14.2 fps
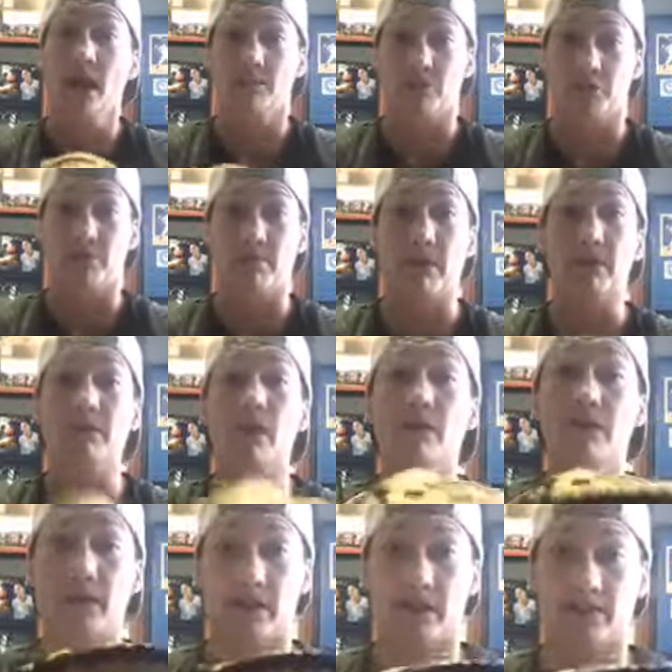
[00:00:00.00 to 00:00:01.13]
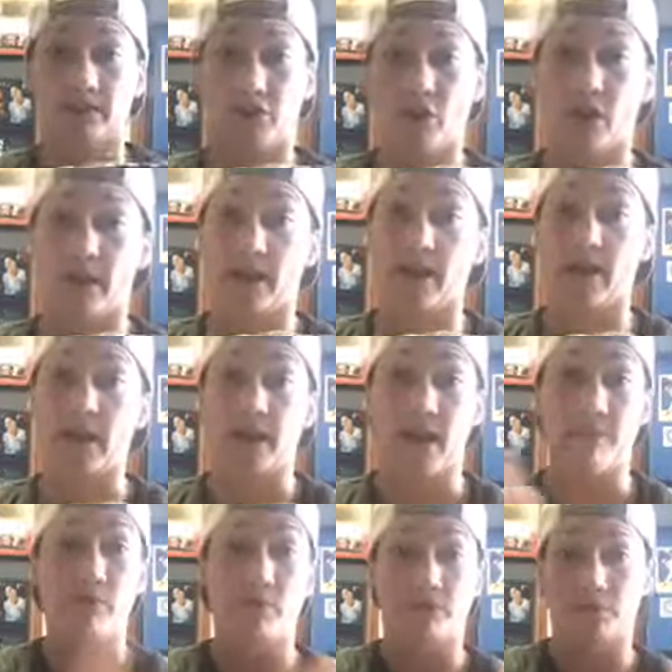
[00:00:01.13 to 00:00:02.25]
push on my glove, I give a target, and I
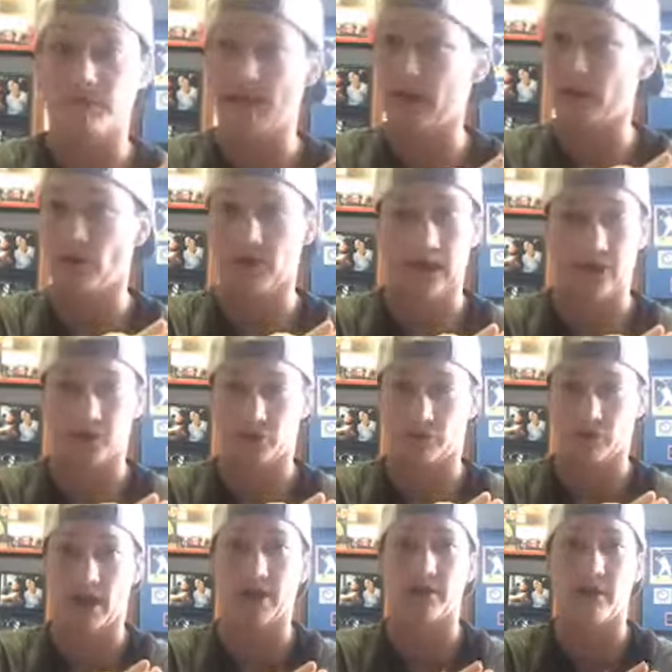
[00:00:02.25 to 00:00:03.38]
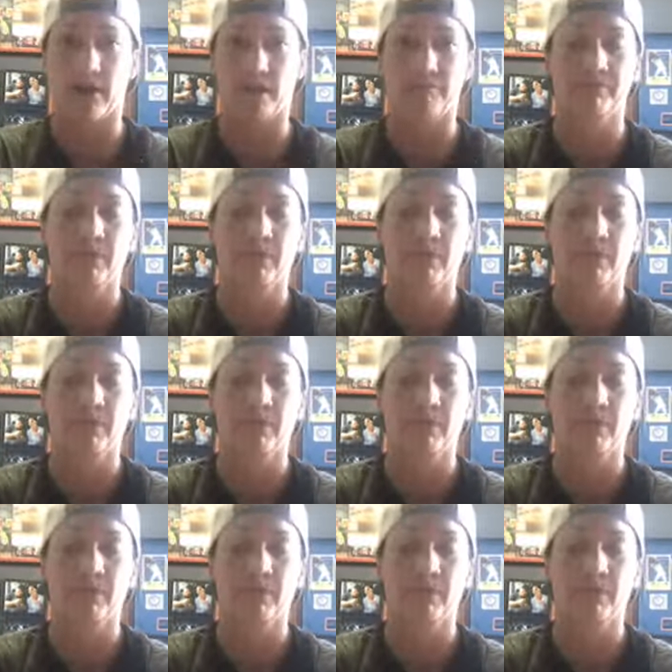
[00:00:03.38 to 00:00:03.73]
move to my location right away.